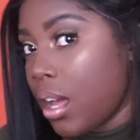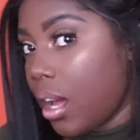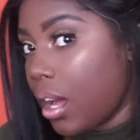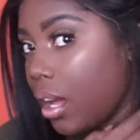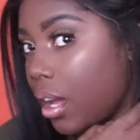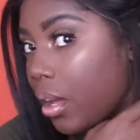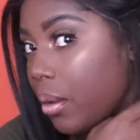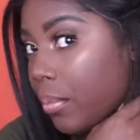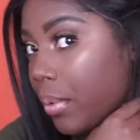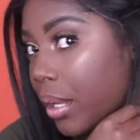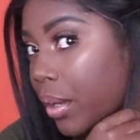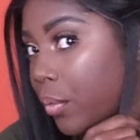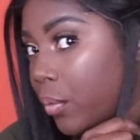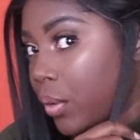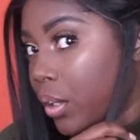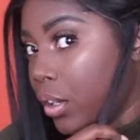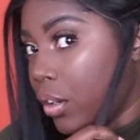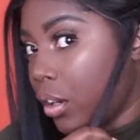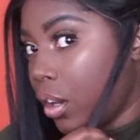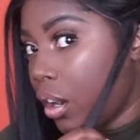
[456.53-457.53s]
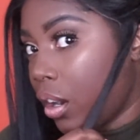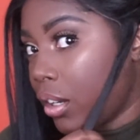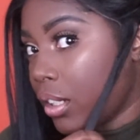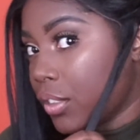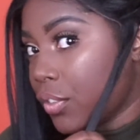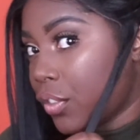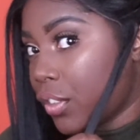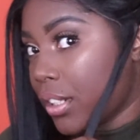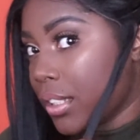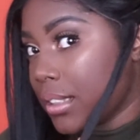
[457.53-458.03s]
it will
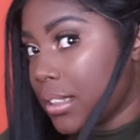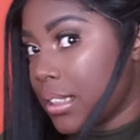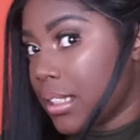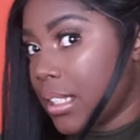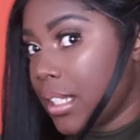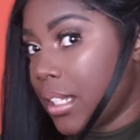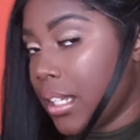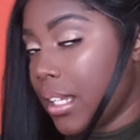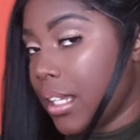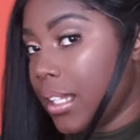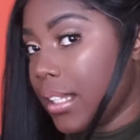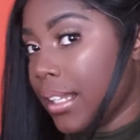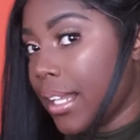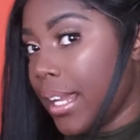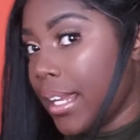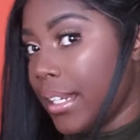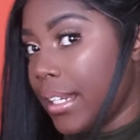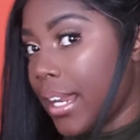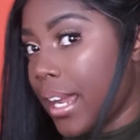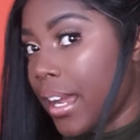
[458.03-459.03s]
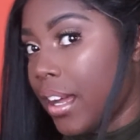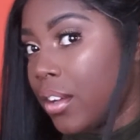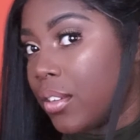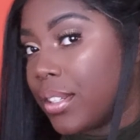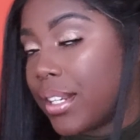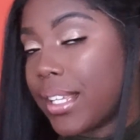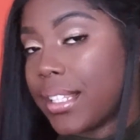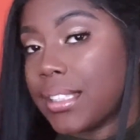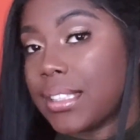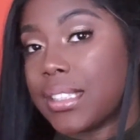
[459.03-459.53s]
cause for it to lay
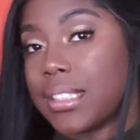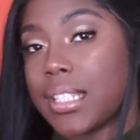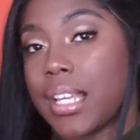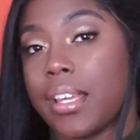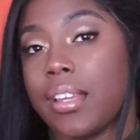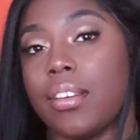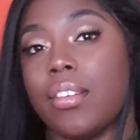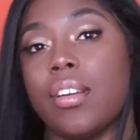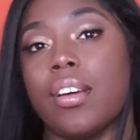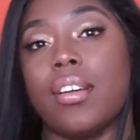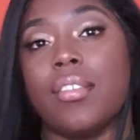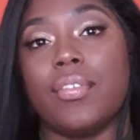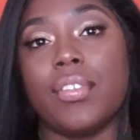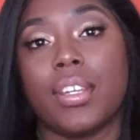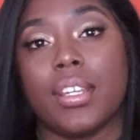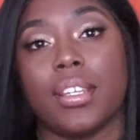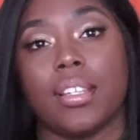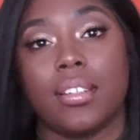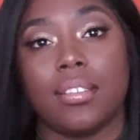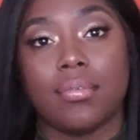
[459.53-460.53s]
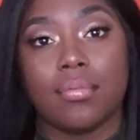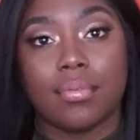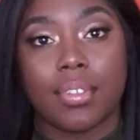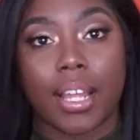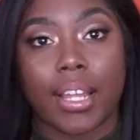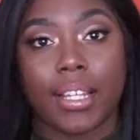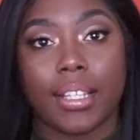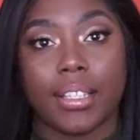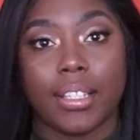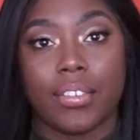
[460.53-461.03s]
down instead of it
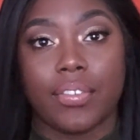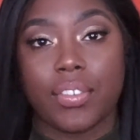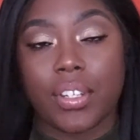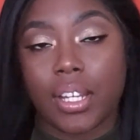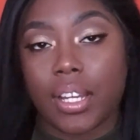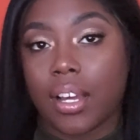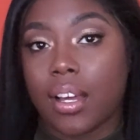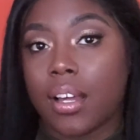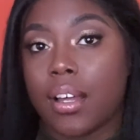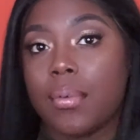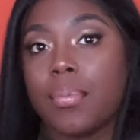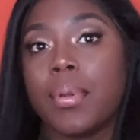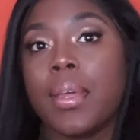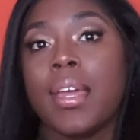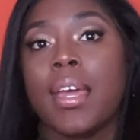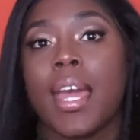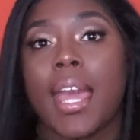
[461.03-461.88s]
like lifting up.